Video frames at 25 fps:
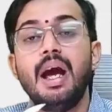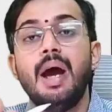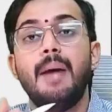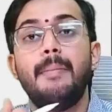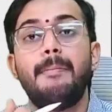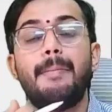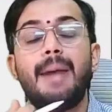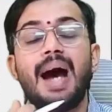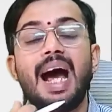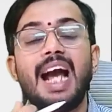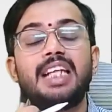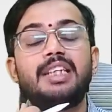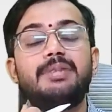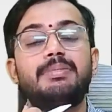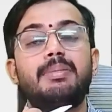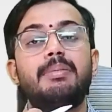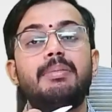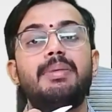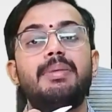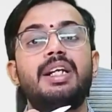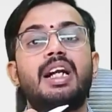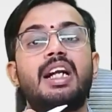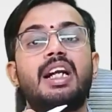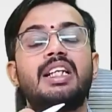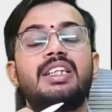maximum
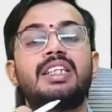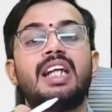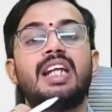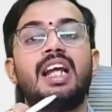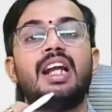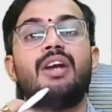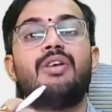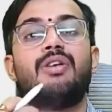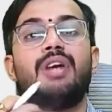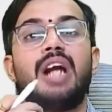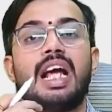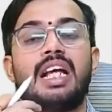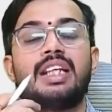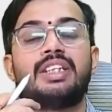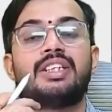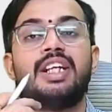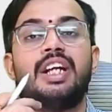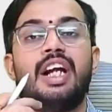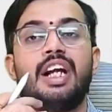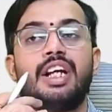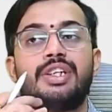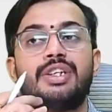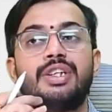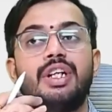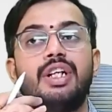interest allowed as
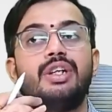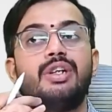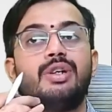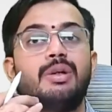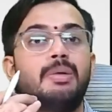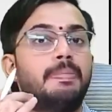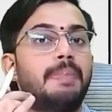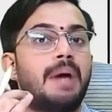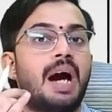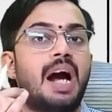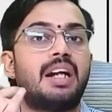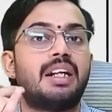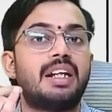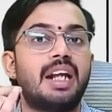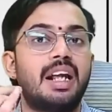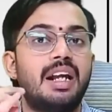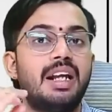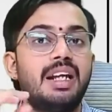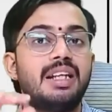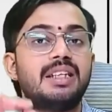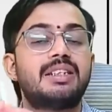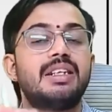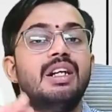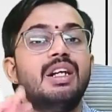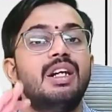deduction to partner
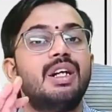is